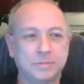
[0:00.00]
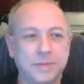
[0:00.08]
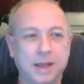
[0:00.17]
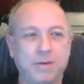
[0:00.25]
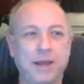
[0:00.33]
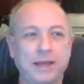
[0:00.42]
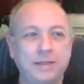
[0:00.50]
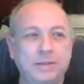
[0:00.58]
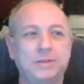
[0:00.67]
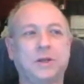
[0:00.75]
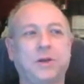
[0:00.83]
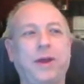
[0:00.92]
All right.
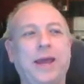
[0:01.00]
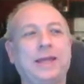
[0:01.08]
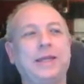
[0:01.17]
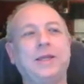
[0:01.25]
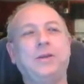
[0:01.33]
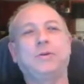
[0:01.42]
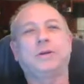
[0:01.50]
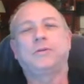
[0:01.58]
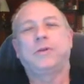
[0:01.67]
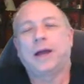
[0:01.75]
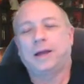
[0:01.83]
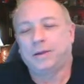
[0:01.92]
So Hadley, you
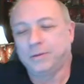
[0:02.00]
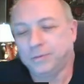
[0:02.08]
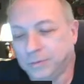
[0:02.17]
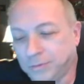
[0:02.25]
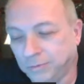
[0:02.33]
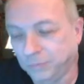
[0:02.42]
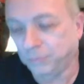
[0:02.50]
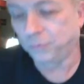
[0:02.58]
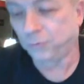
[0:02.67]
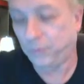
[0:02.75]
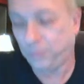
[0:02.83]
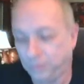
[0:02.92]
can
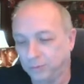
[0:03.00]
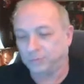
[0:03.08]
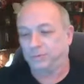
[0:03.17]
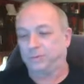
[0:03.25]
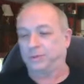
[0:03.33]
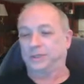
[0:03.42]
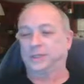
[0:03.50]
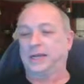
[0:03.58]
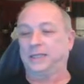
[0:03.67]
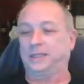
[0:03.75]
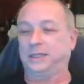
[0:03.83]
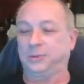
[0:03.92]

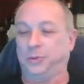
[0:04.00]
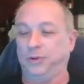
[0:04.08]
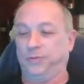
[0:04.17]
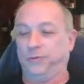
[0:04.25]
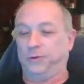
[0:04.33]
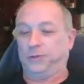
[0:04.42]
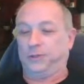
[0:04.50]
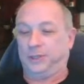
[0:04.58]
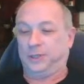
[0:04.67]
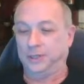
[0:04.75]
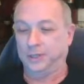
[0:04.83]
discuss this one first.